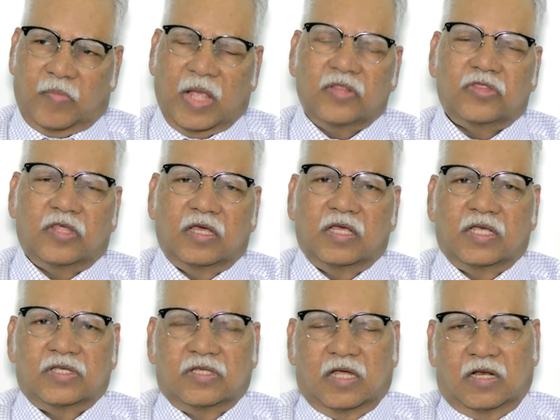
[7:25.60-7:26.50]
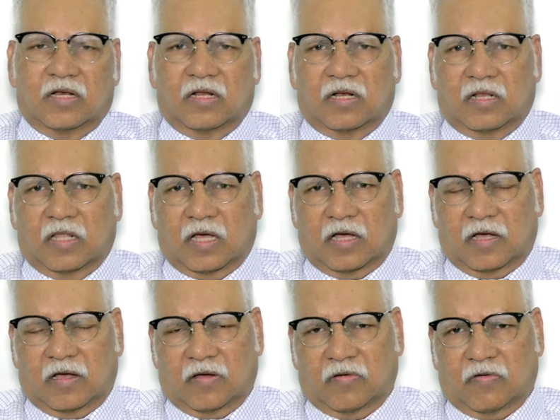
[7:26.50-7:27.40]
main thing is that
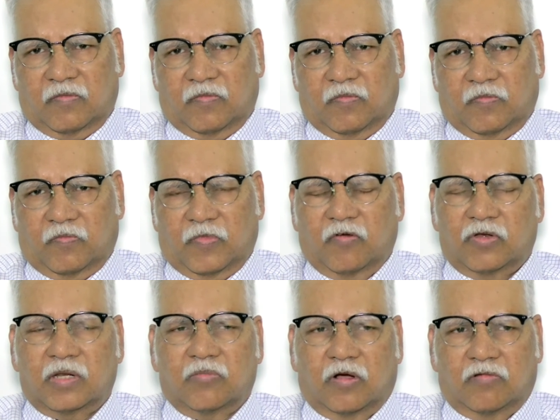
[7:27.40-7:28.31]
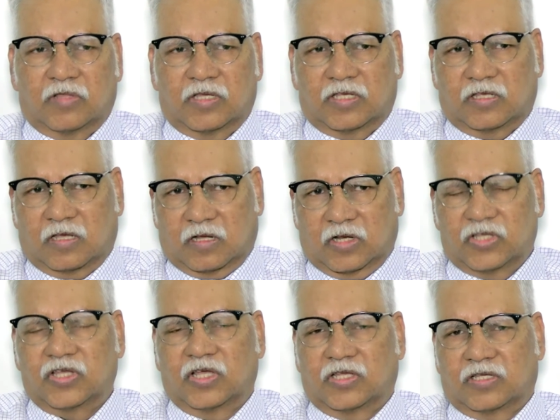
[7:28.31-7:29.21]
the victim of this
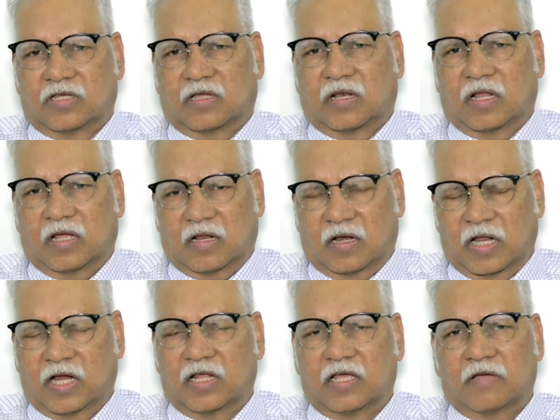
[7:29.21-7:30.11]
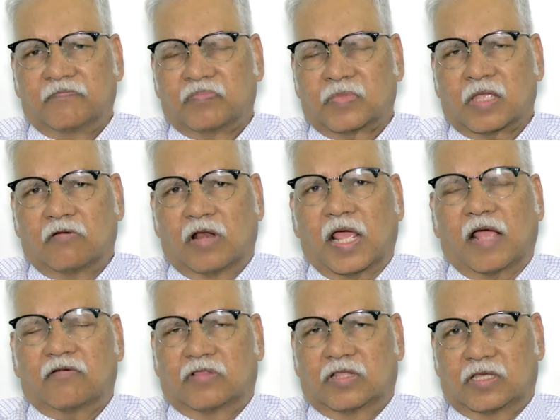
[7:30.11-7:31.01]
disease lady will
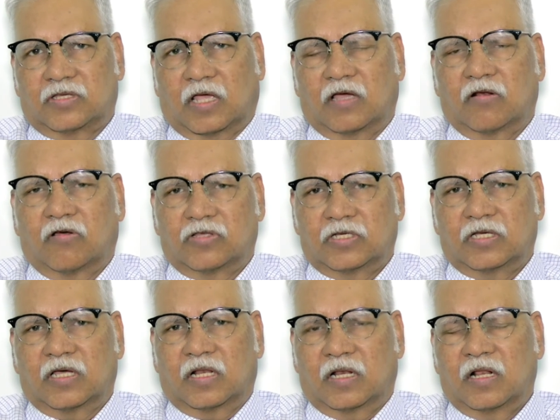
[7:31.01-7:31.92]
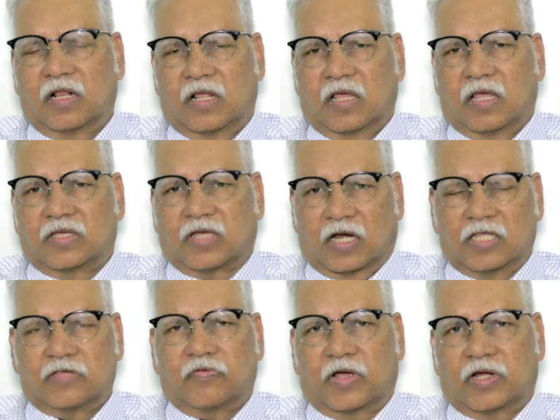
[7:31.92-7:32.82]
have the psychological
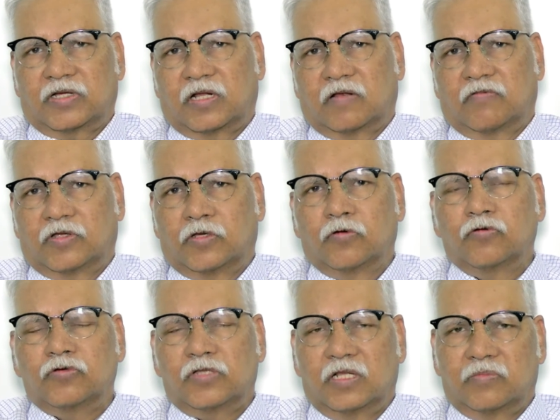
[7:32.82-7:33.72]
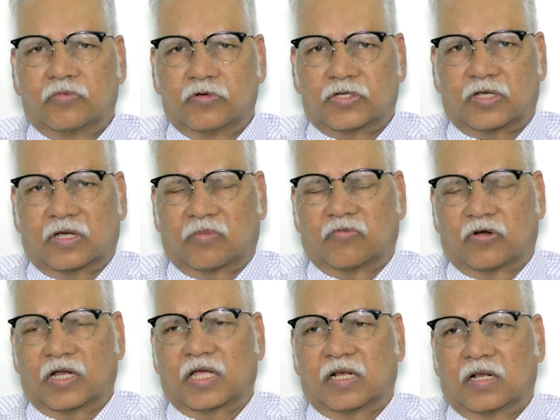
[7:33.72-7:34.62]
satisfaction, which usually boosts her
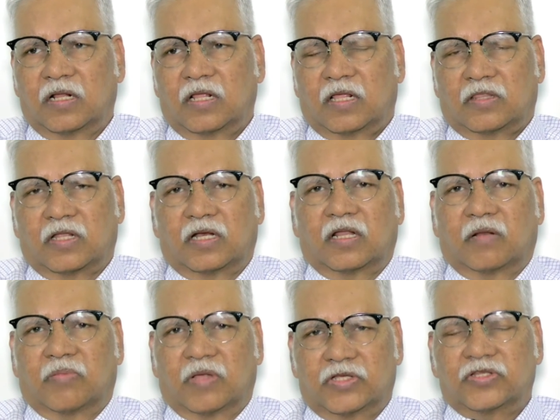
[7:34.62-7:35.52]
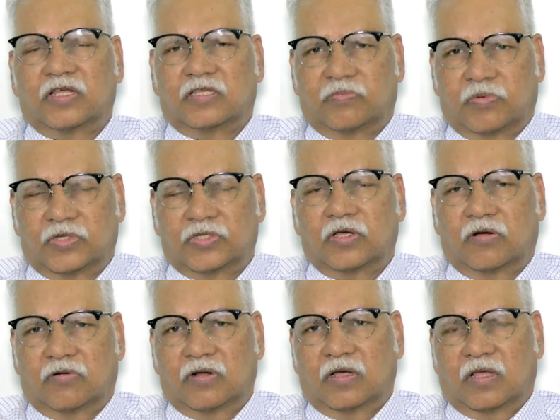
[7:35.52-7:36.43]
morale, that her breast is
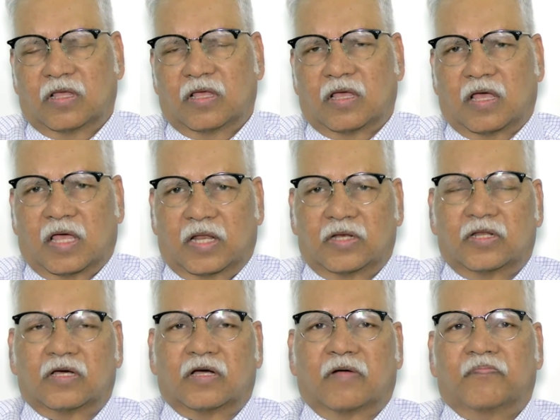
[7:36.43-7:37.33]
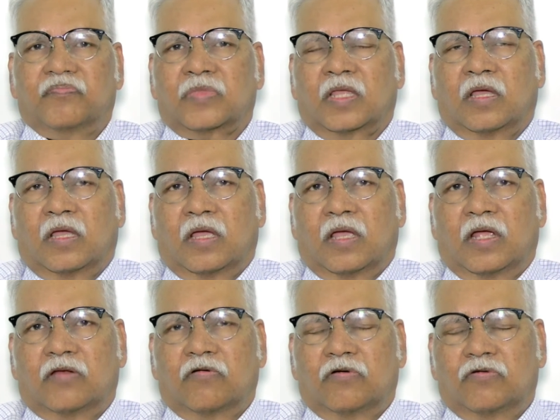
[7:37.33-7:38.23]
preserved, and
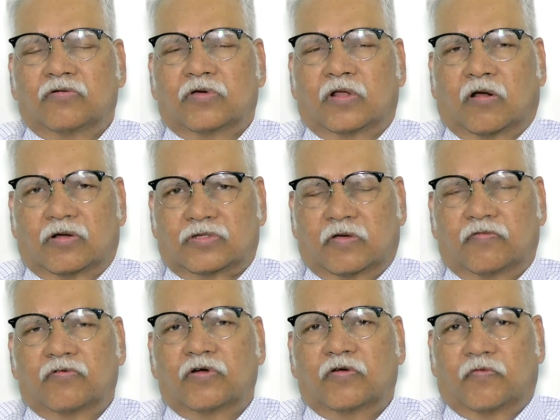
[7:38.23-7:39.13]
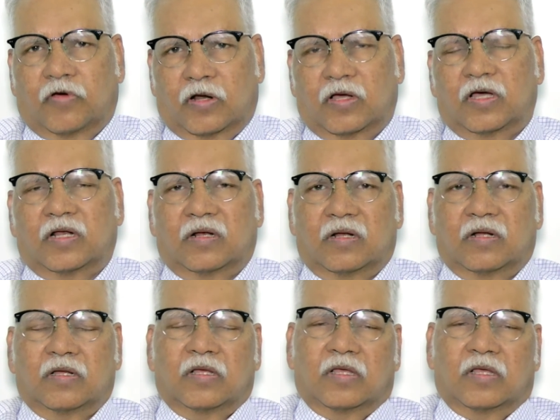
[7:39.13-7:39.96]
it would do a lots of good for her